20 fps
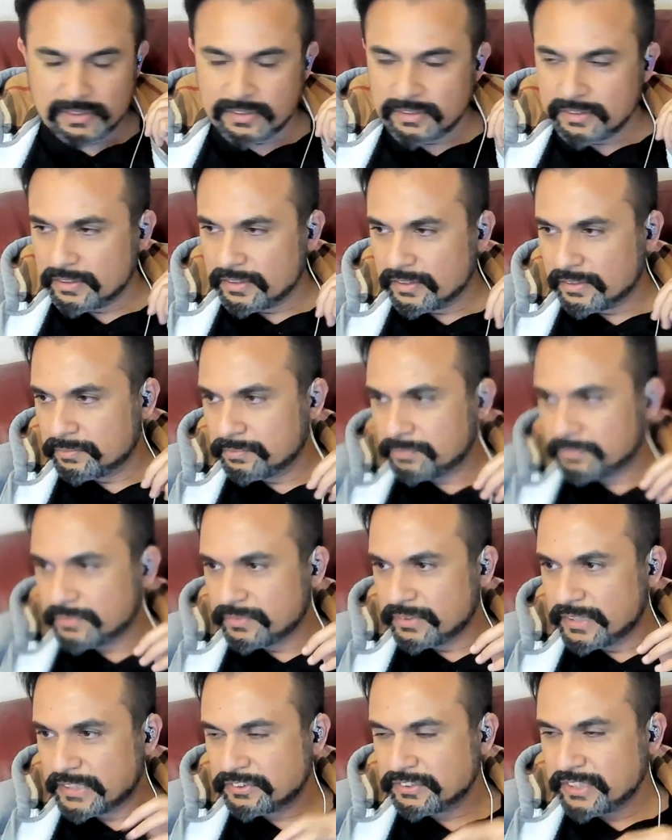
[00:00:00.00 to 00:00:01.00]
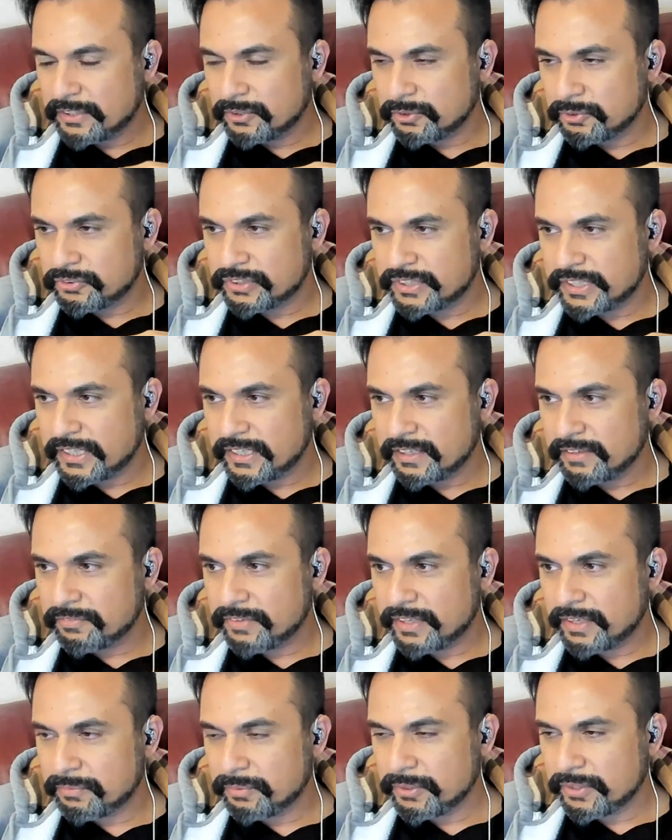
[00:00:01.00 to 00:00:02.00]
um, let's try to stay
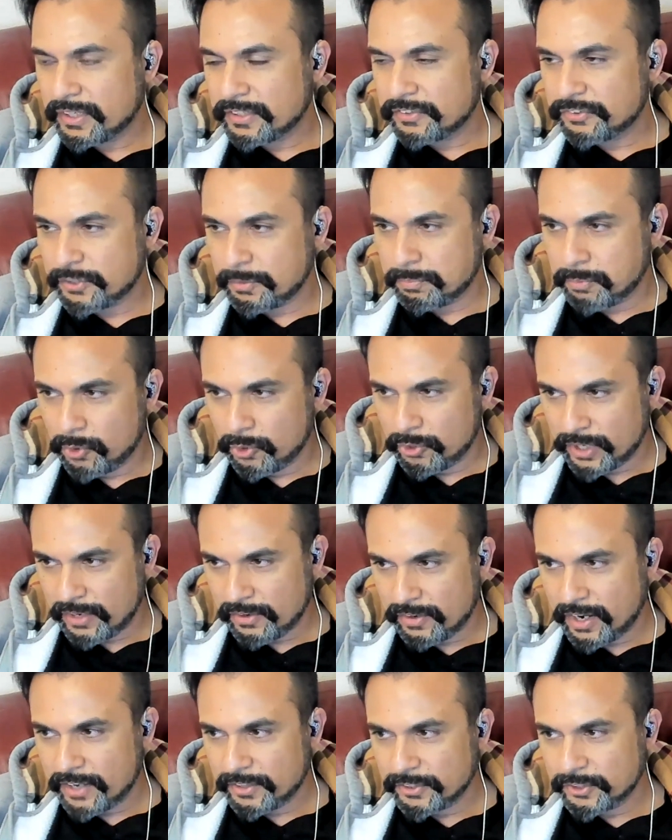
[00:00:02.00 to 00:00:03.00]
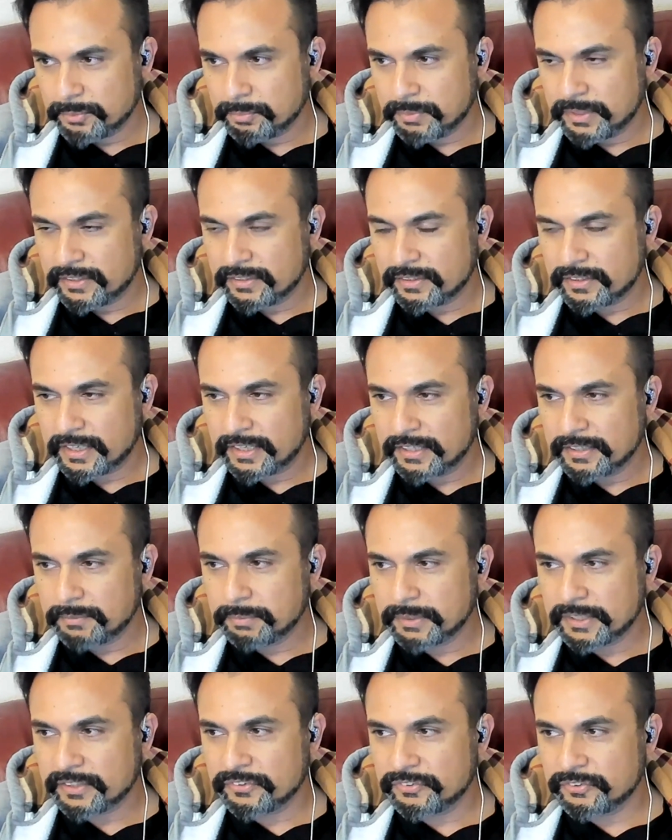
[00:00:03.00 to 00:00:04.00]
where we can support our argument, right?
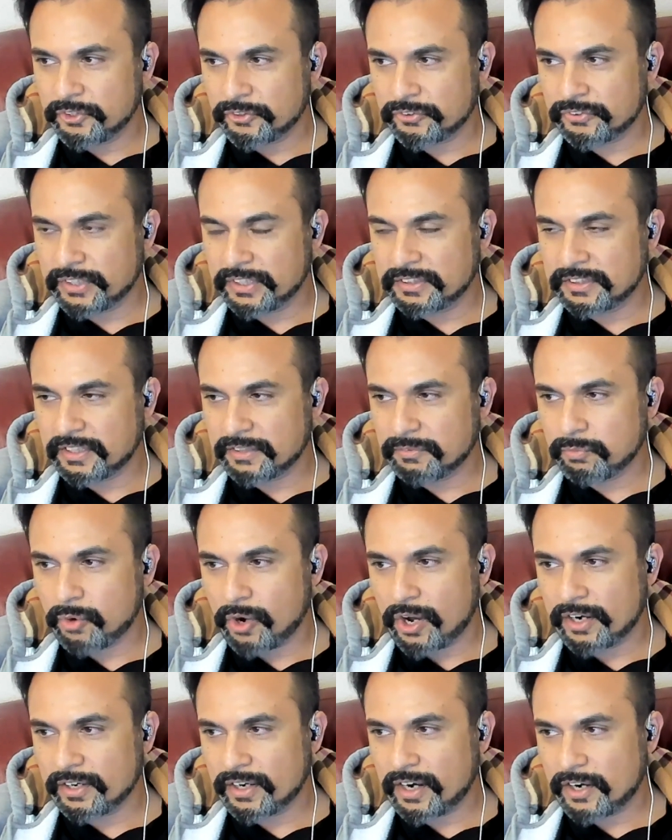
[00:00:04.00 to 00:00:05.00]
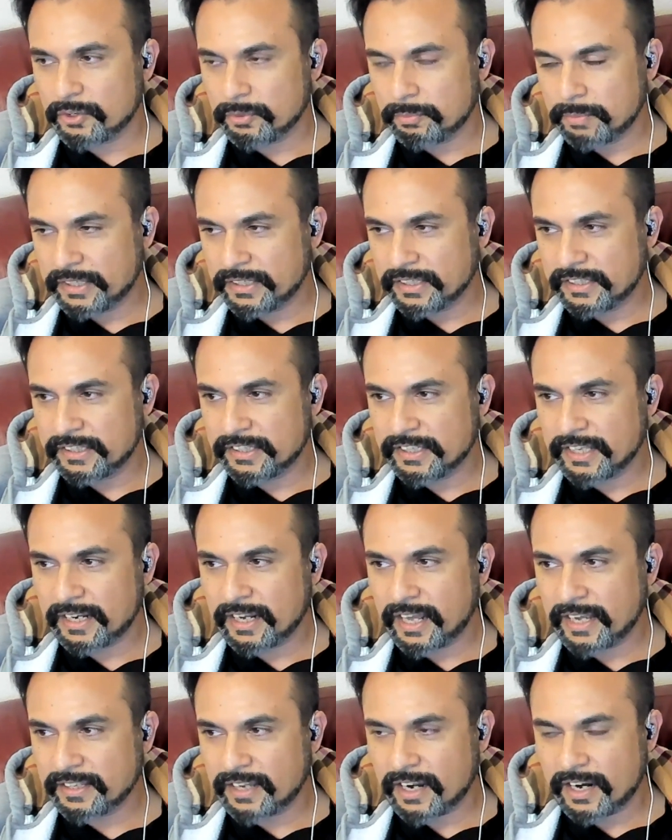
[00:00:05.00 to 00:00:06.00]
Because you're saying war automatically, and
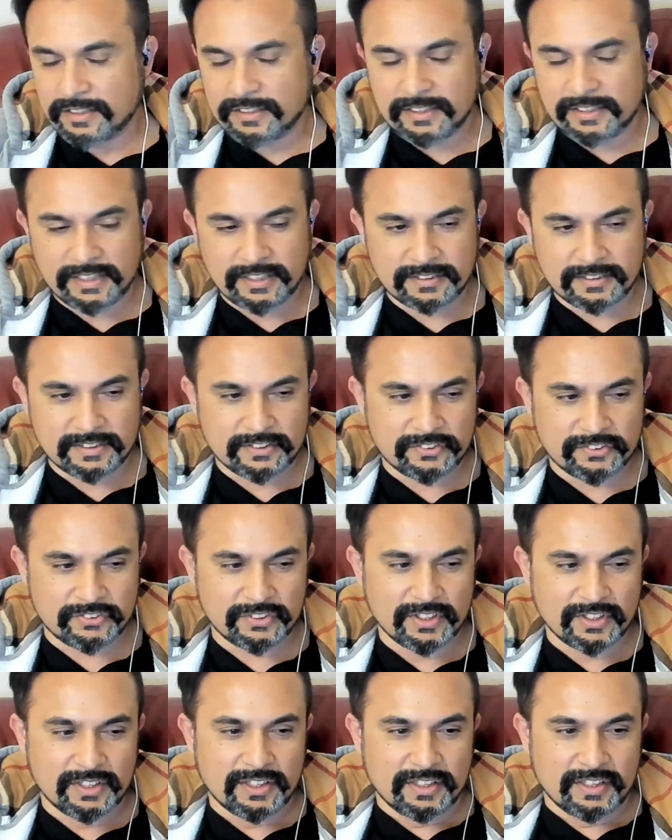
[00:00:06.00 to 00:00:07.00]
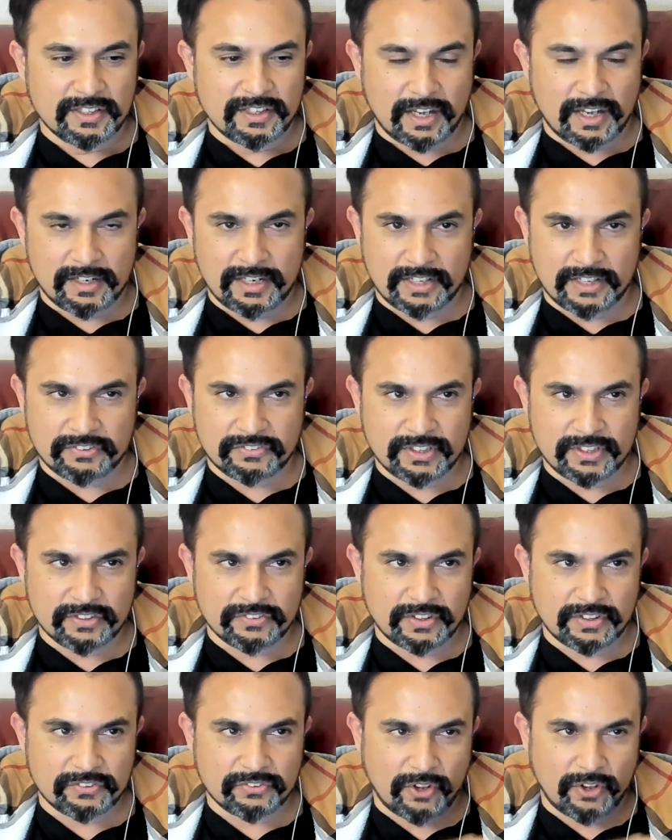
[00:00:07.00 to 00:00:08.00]
I can't take this unless there
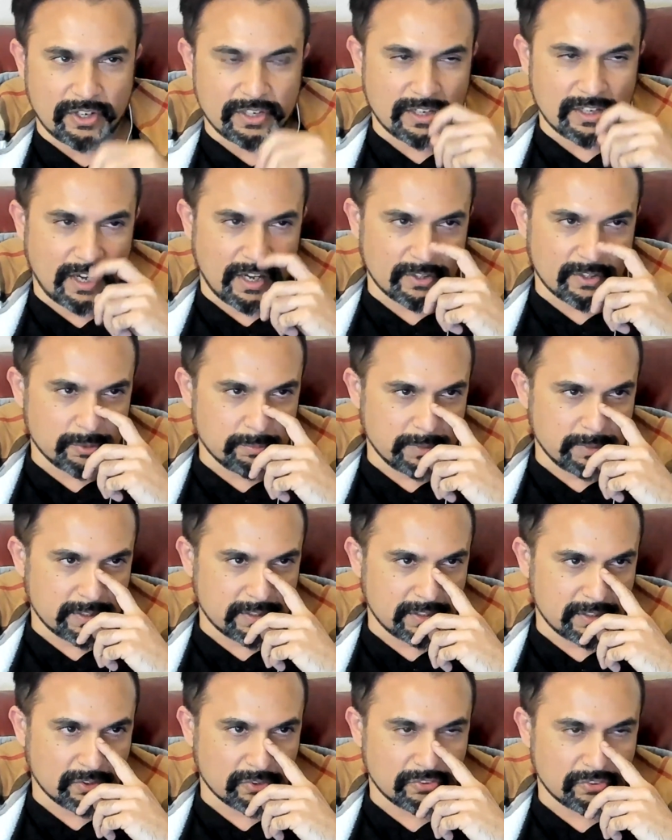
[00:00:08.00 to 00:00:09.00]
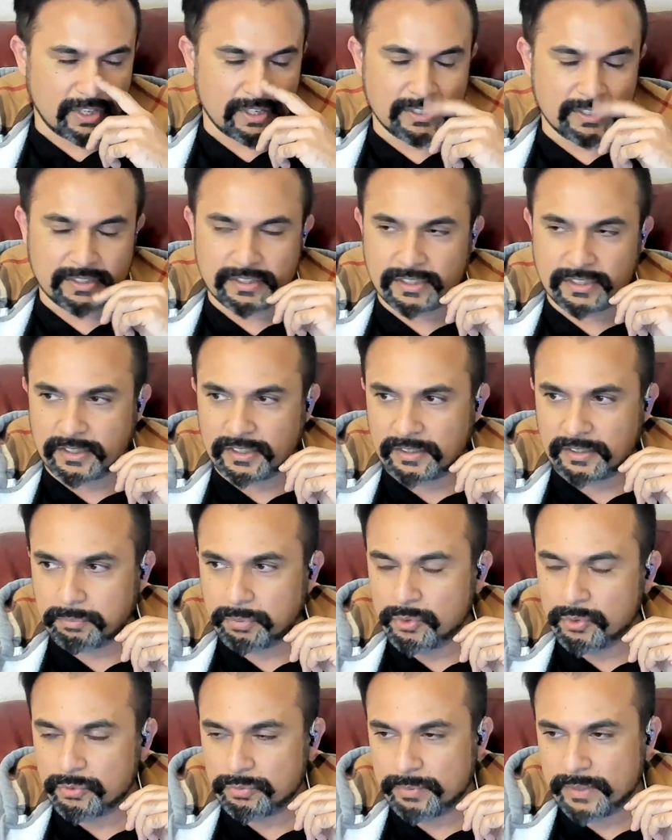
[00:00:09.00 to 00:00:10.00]
is a solid argument or solid
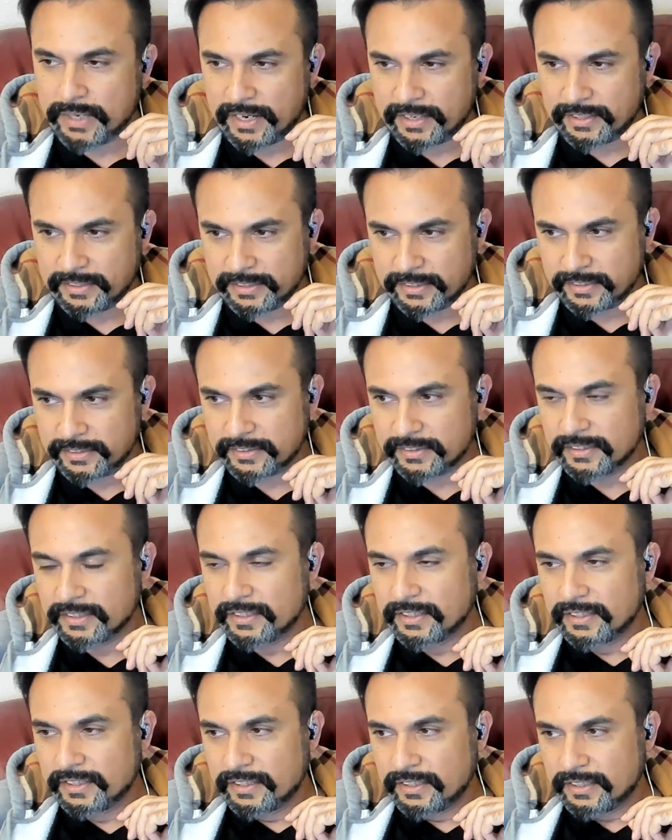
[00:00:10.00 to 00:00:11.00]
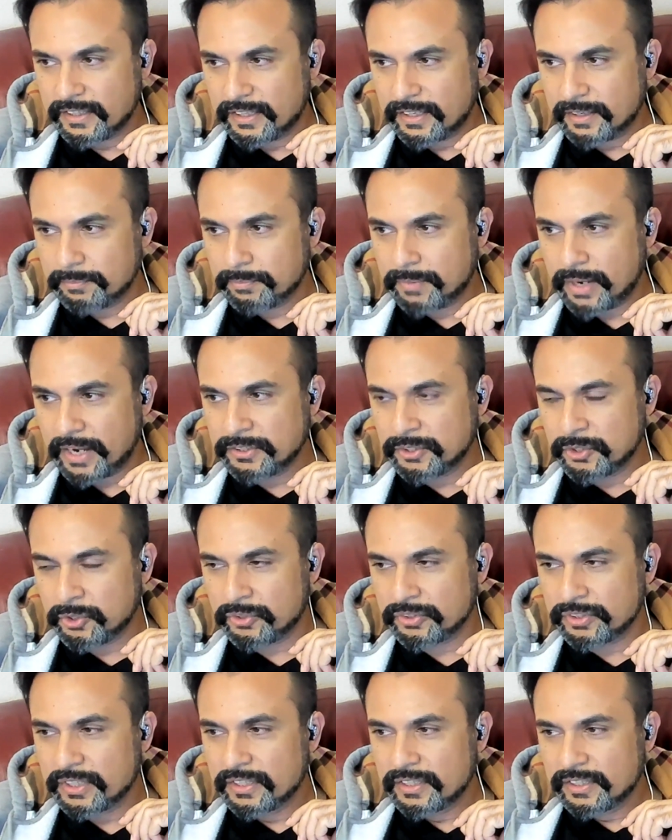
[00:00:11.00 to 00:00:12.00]
proof behind it. I
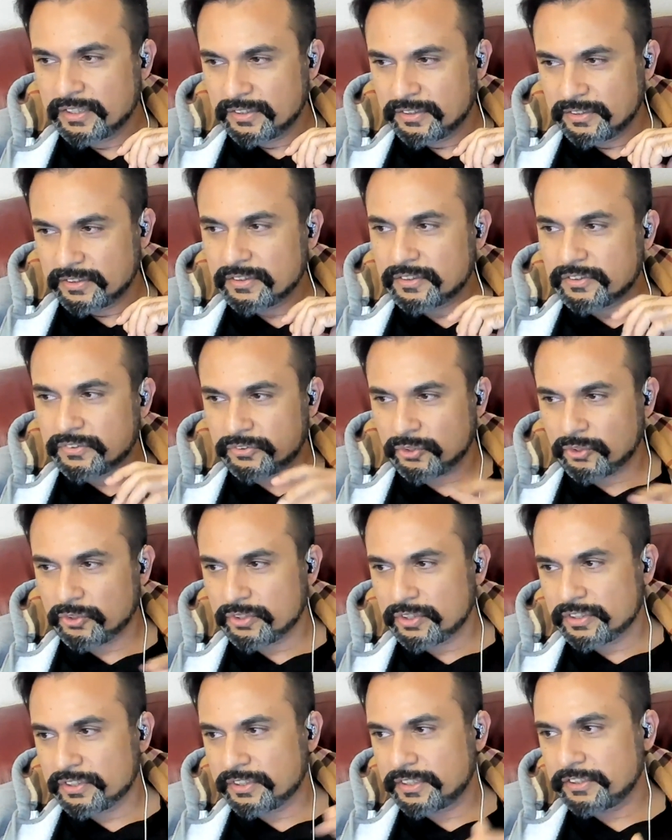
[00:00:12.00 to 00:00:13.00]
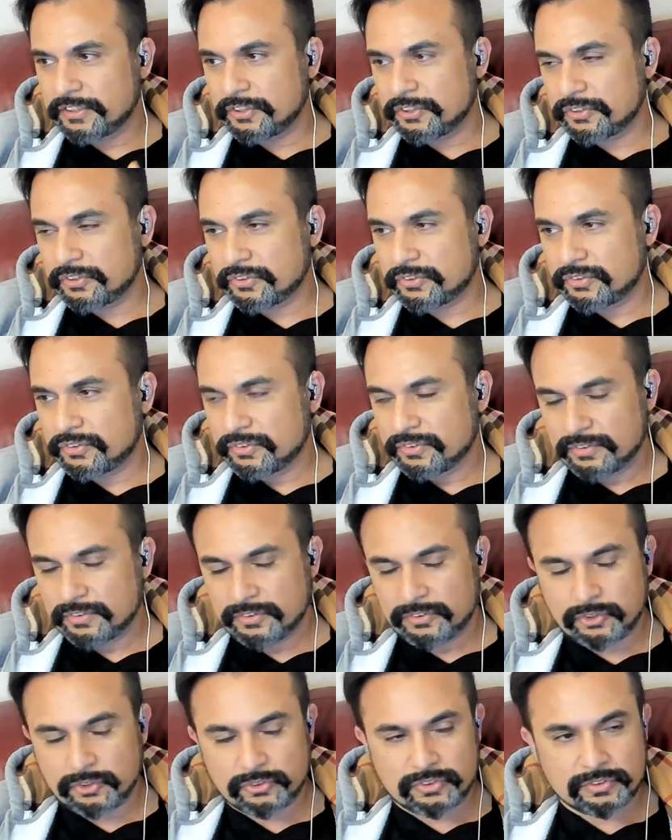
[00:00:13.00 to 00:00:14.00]
know. So,
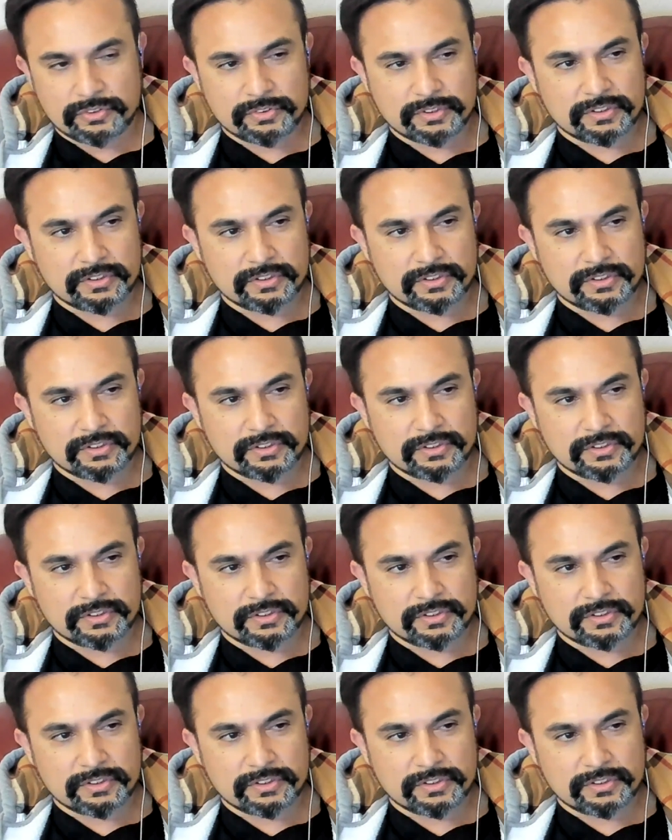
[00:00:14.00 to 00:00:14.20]
so